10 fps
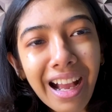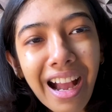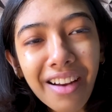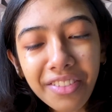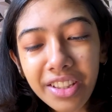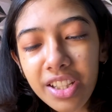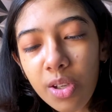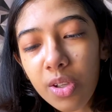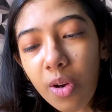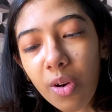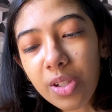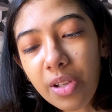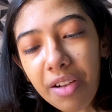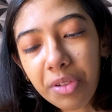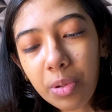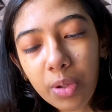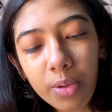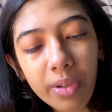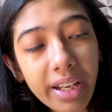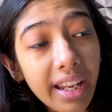After this I also have to go
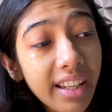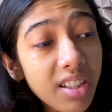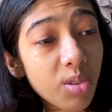to Delhi,